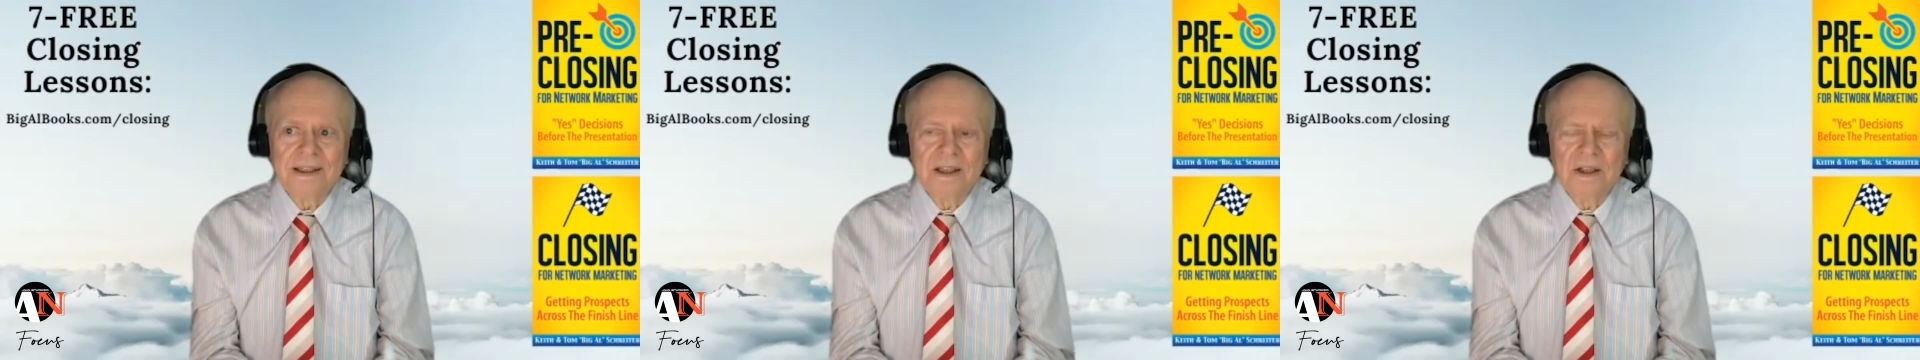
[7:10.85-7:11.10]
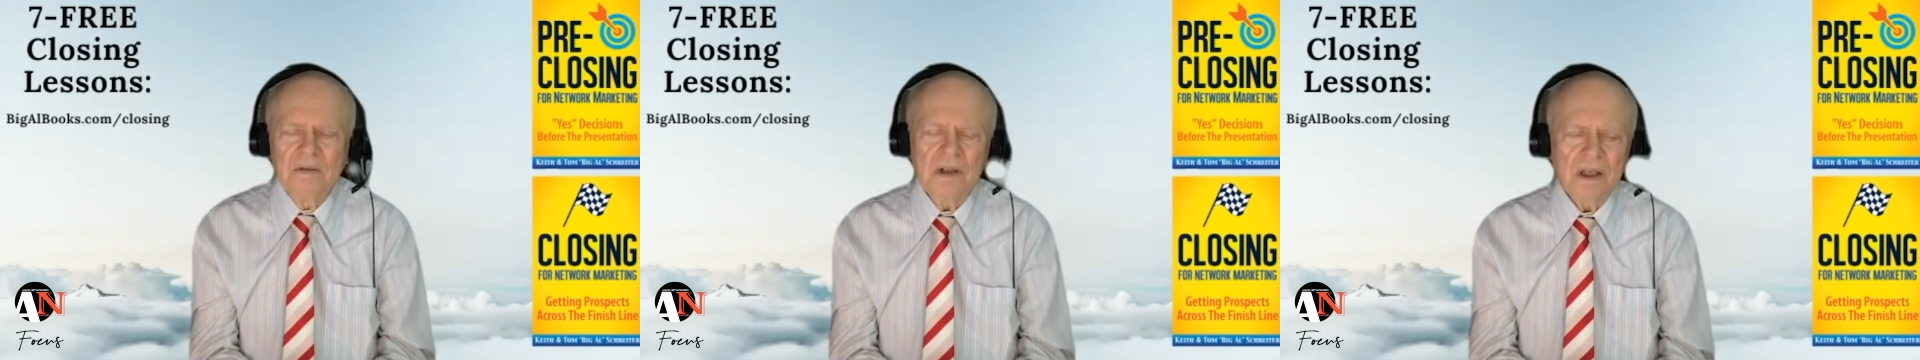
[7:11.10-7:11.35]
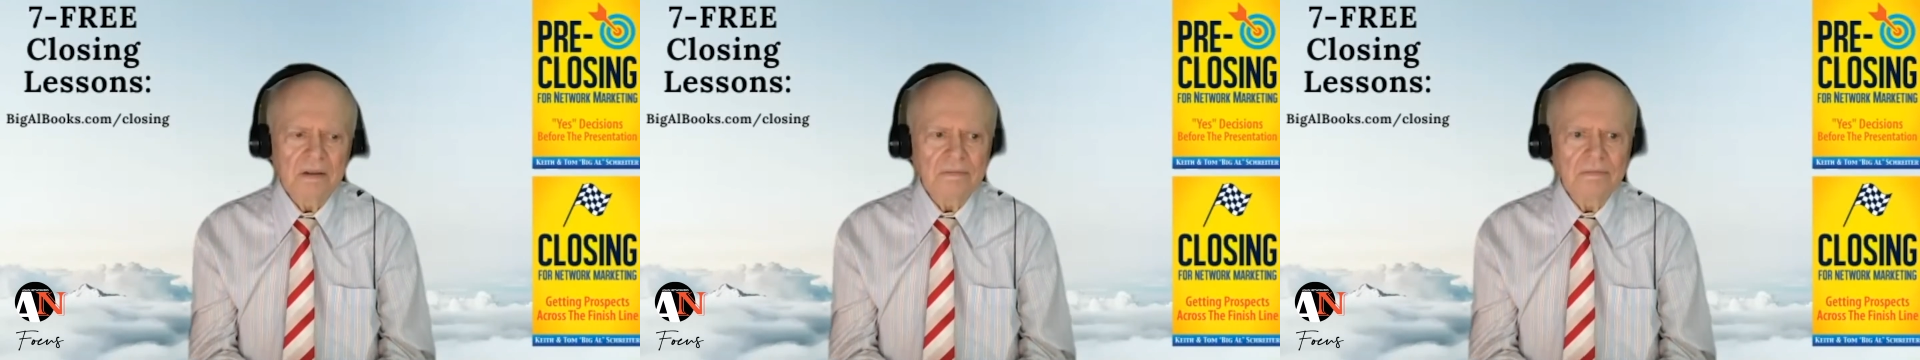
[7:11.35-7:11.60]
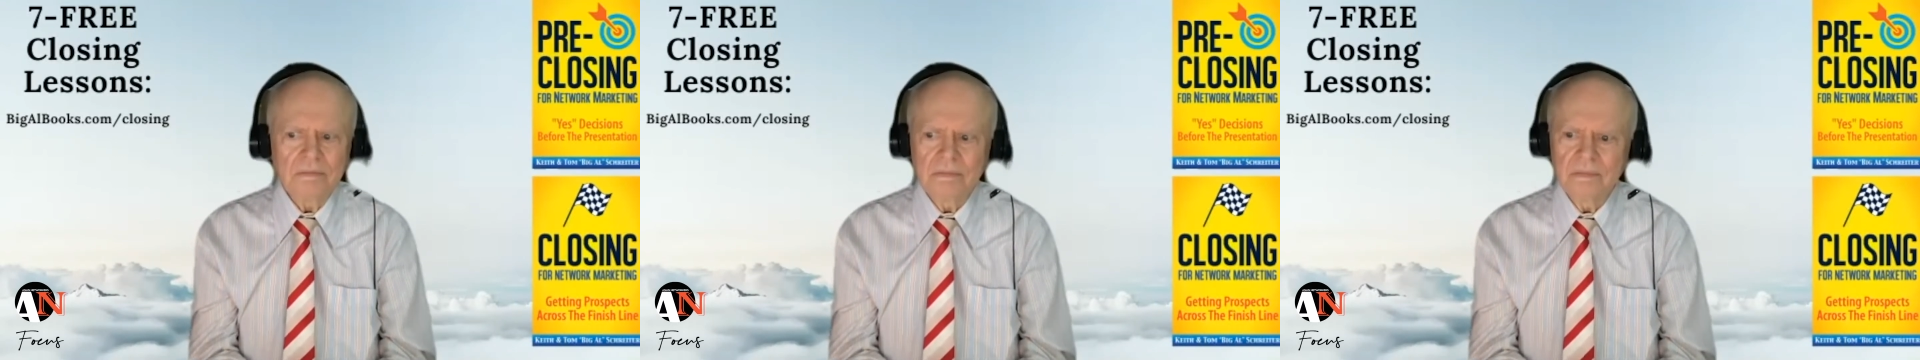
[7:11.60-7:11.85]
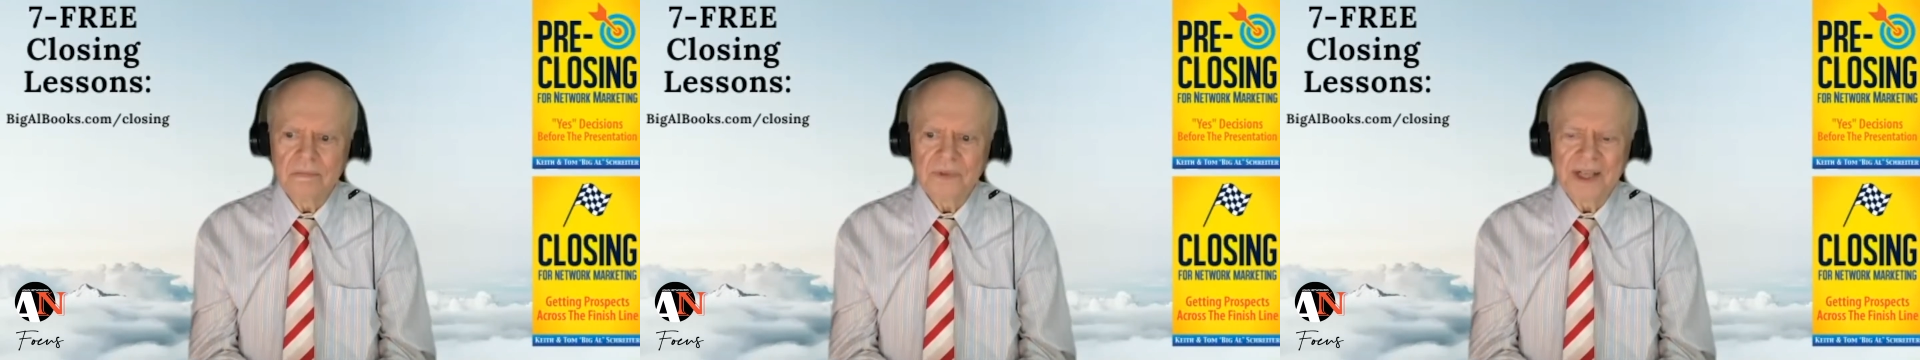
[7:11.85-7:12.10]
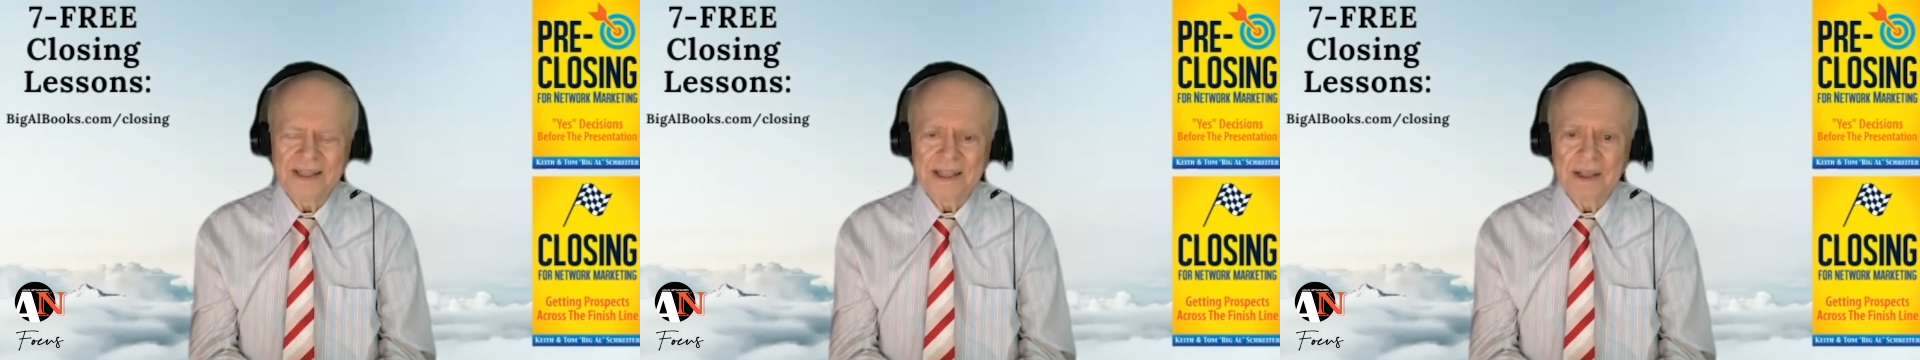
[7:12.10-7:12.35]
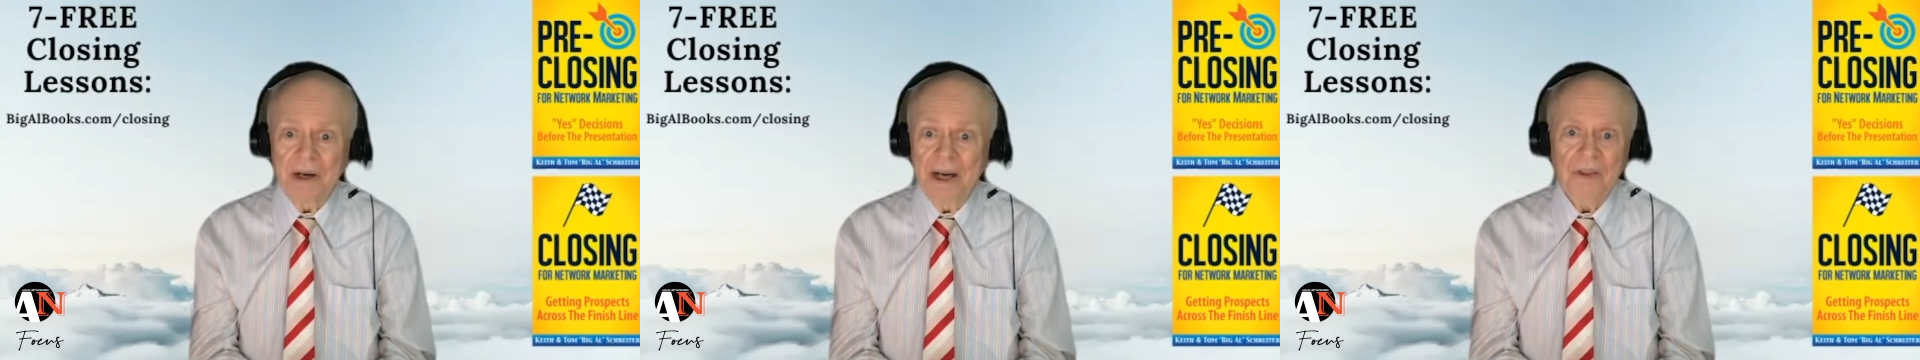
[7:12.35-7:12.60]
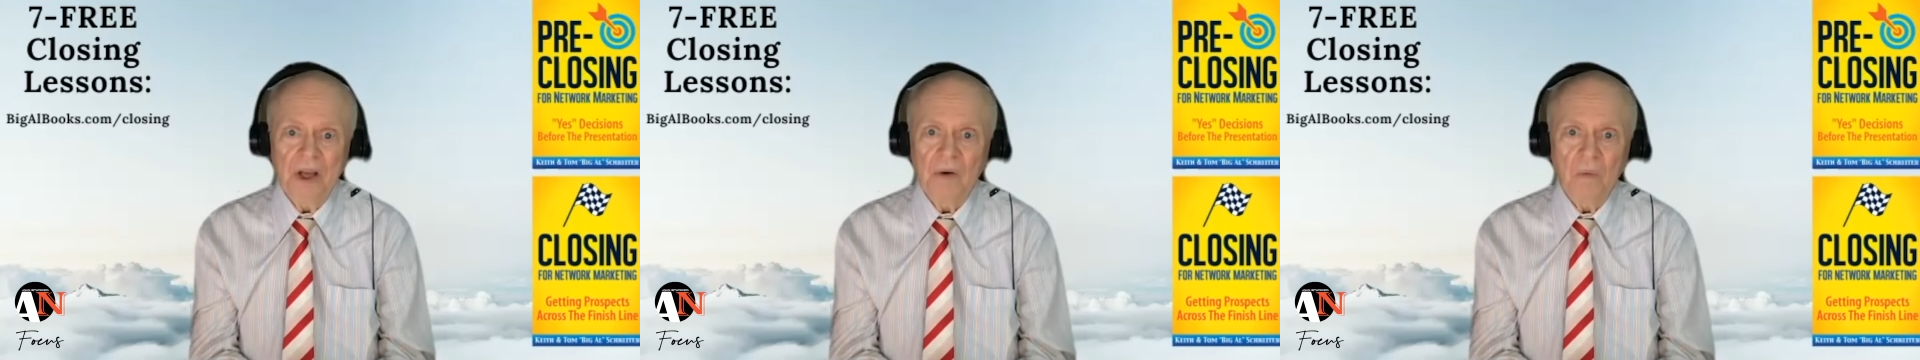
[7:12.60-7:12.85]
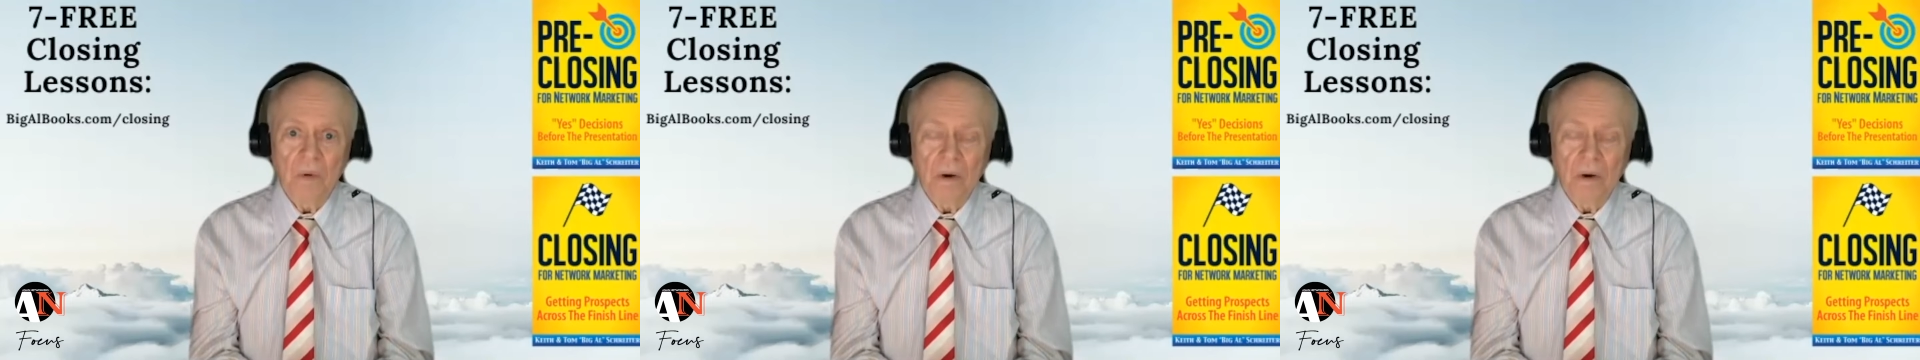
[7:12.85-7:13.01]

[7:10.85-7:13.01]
Well, that's how I thought it